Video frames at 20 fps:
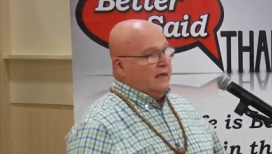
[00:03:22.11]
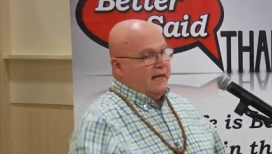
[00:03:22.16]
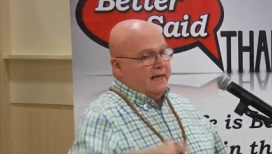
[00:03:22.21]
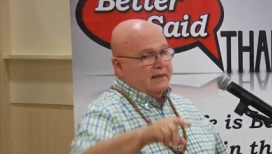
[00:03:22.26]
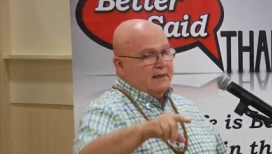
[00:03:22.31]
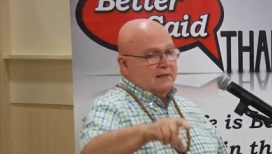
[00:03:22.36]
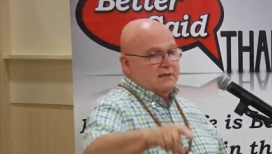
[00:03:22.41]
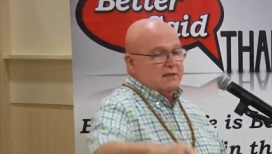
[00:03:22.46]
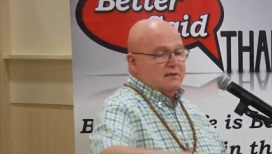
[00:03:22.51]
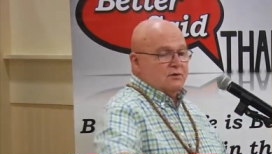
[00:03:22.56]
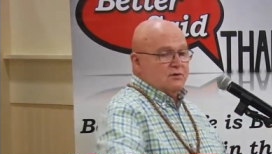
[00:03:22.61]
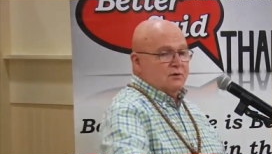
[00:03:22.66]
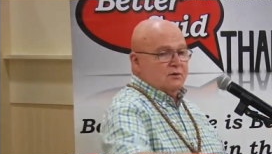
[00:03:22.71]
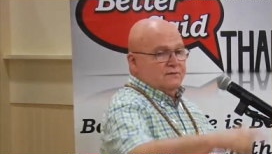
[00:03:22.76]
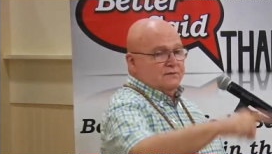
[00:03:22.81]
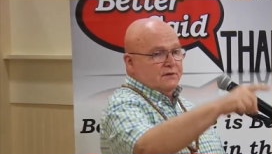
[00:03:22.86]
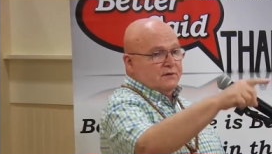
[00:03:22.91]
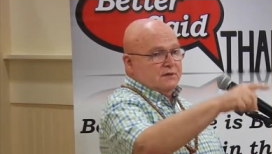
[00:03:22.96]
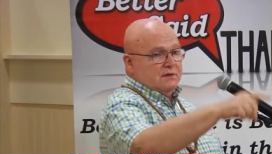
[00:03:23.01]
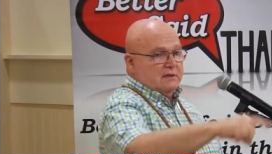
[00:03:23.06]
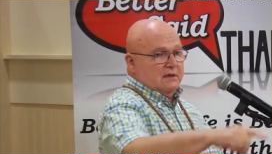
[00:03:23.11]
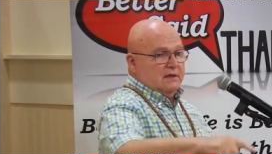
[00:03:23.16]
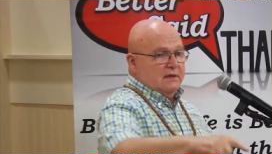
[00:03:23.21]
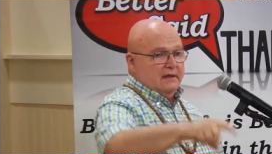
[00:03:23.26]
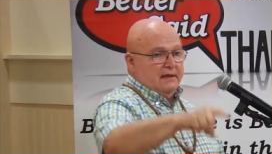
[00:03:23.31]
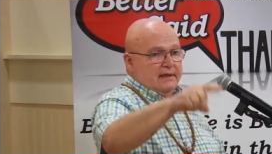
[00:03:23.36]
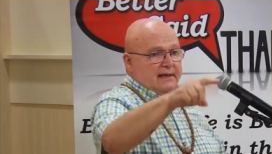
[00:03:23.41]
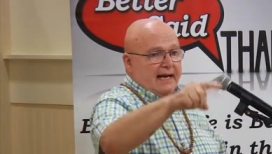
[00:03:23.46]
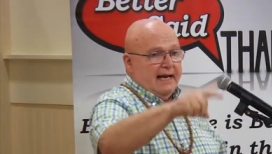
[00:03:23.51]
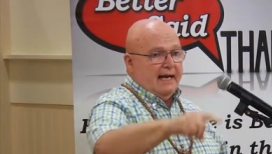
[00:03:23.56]
and it's a service to
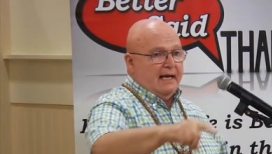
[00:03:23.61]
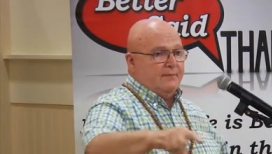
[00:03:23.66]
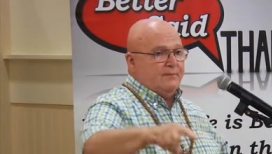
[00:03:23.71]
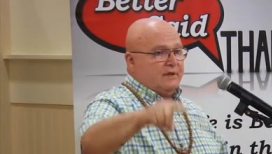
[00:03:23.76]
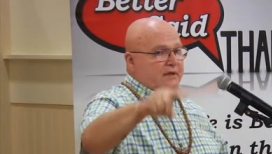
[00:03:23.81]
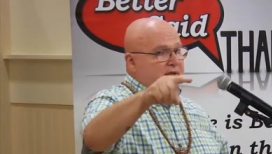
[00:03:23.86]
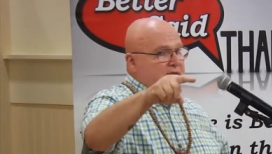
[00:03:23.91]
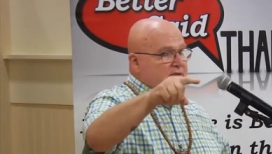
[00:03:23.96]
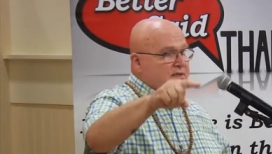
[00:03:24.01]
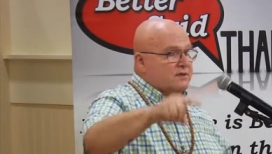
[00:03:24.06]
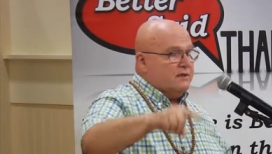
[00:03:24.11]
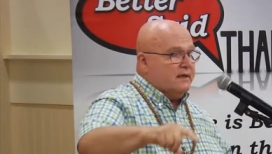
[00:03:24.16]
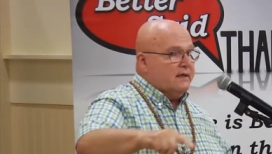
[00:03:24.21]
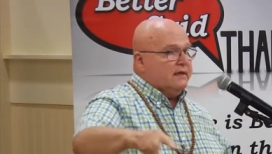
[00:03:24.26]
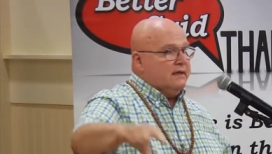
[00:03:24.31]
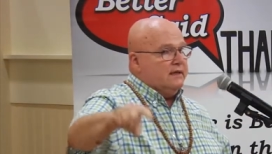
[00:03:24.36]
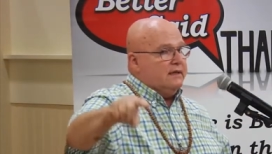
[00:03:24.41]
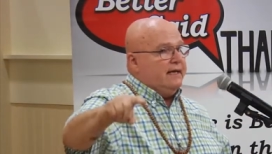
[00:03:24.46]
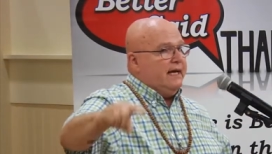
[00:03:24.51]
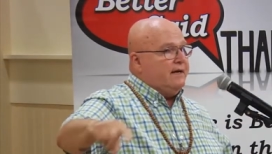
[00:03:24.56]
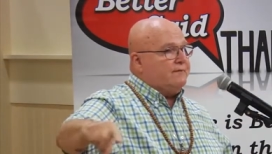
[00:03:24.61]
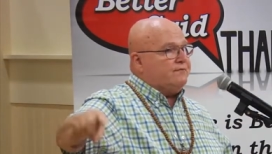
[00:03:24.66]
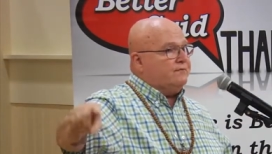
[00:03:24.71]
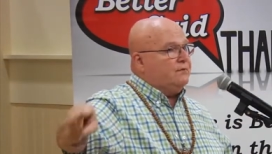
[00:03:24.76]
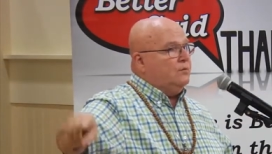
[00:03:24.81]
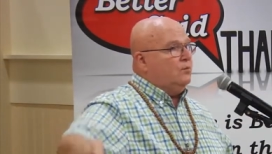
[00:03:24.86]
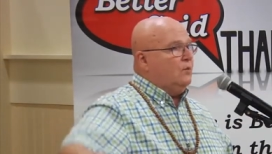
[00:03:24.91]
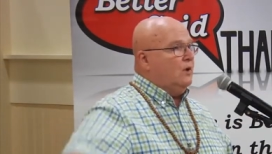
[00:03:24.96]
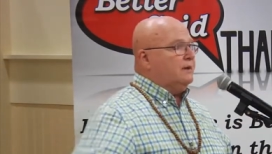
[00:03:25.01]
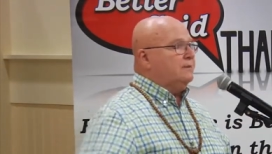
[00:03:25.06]
the inhabitants so they can get
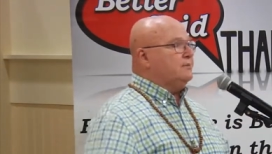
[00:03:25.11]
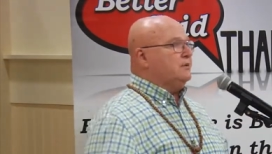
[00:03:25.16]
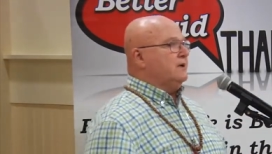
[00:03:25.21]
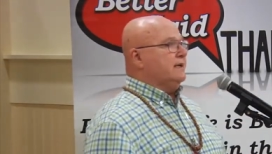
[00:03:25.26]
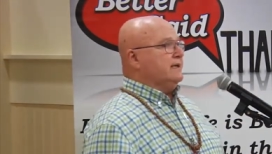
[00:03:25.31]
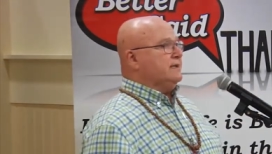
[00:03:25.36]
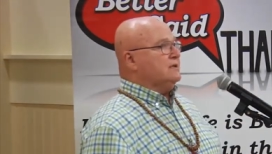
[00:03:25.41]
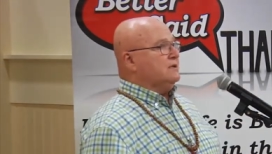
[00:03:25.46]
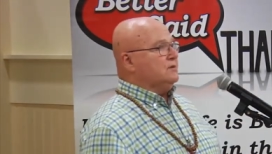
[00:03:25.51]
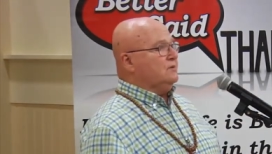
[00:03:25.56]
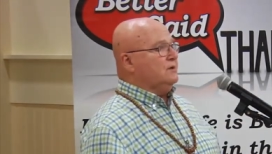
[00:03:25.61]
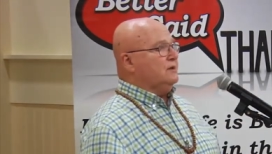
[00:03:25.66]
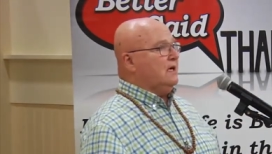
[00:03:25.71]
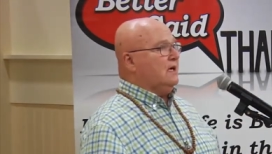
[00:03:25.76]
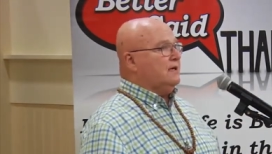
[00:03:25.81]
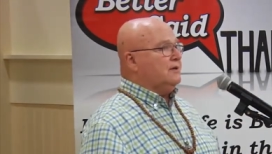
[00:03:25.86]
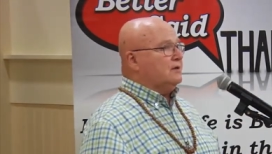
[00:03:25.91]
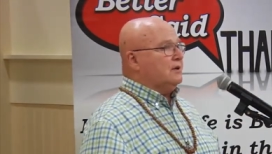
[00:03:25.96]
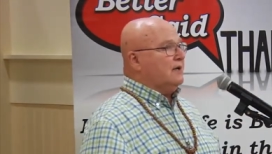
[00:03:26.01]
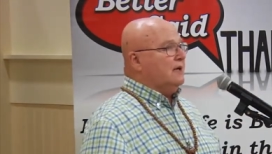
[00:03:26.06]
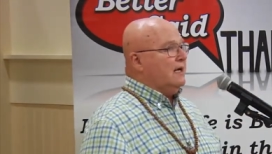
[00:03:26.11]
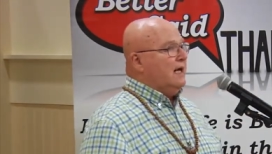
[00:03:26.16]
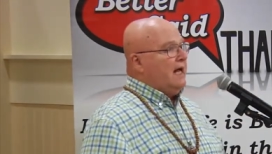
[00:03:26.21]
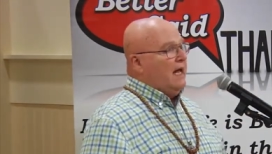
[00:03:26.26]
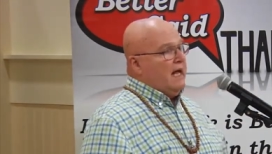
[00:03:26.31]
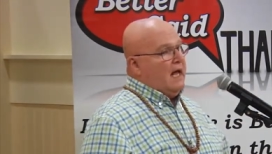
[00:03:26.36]
from one place to another.